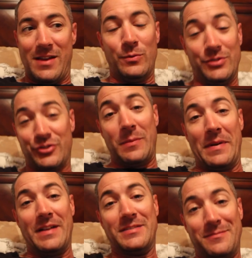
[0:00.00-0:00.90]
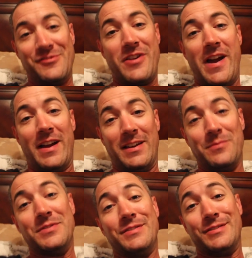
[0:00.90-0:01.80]
It was stripping out some drag.
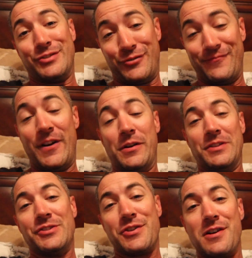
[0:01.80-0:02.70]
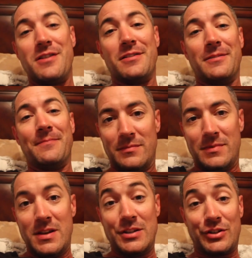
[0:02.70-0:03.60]
It was very strong.
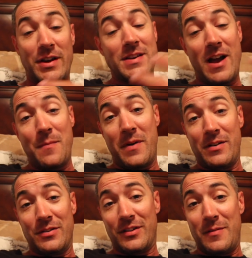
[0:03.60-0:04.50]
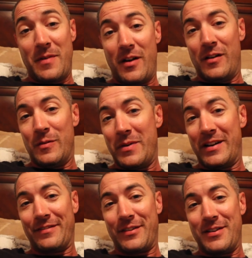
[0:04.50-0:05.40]
He straightened out my hook on my hollow
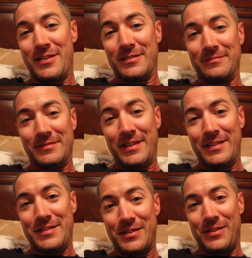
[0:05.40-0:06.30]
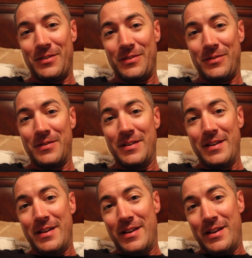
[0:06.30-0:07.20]
body frog, and so
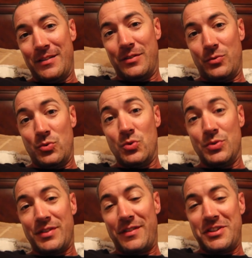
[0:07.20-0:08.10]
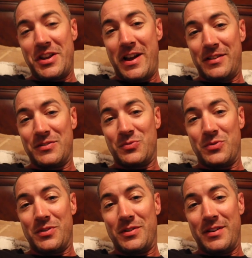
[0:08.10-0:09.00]
the rules of the challenge
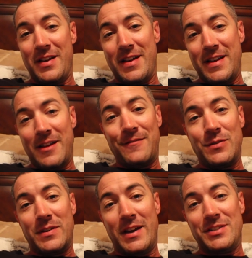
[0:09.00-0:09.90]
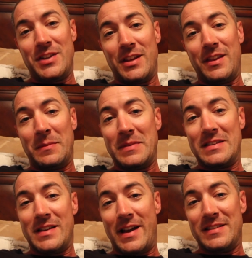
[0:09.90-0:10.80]
were if you catch anything
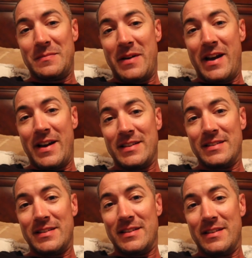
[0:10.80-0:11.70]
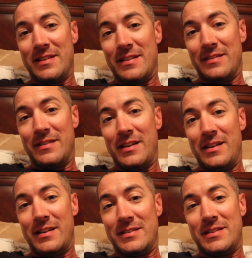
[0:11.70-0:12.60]
besides a bass,
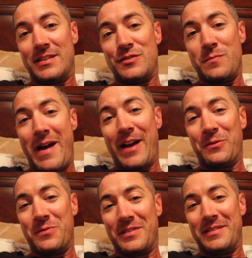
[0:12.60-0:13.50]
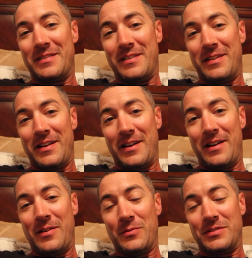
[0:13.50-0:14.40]
then it sets you back one
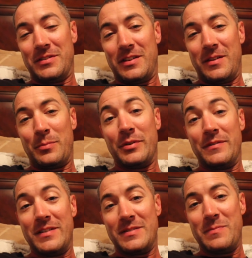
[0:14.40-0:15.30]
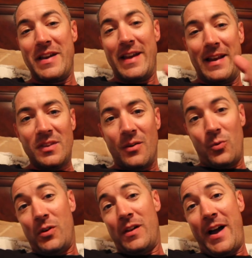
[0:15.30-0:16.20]
uh, to the previous bait.
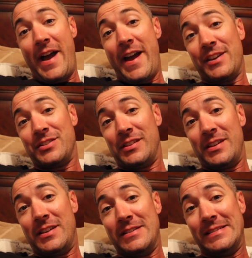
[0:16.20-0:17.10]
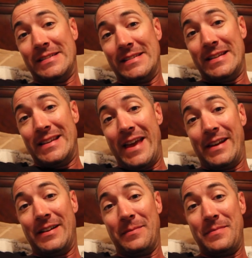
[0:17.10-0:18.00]
Well, I actually
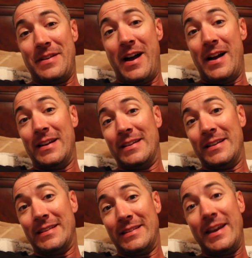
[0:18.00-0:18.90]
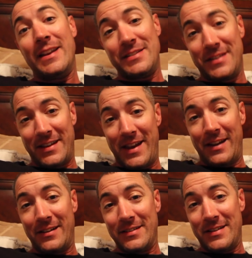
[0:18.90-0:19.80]
ended up not catching the
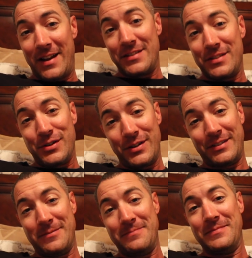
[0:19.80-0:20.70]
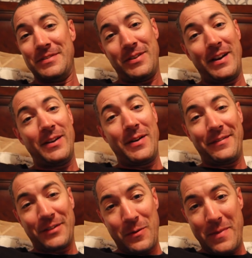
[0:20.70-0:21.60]
gators. I just hooked them, so I don't
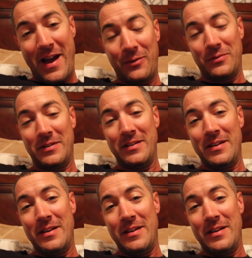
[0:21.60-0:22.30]
have to go back one.